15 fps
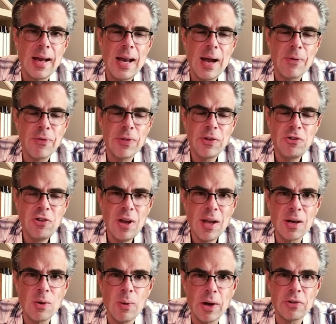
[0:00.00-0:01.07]
Now, for the
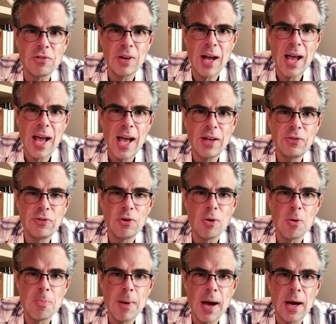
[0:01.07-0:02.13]
check-in question, I asked
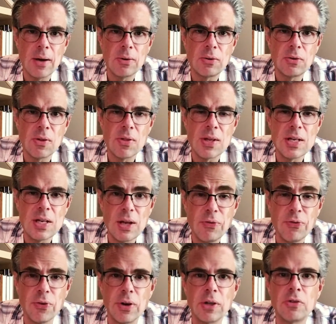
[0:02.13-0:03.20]
you about the
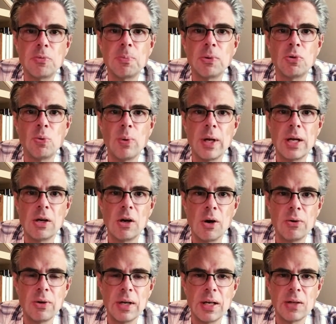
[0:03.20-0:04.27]
difference between
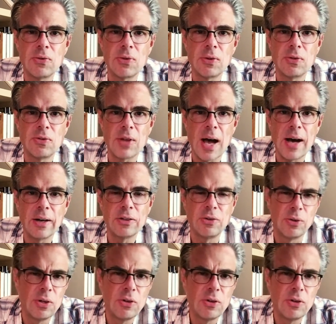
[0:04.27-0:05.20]
loneliness and solitude,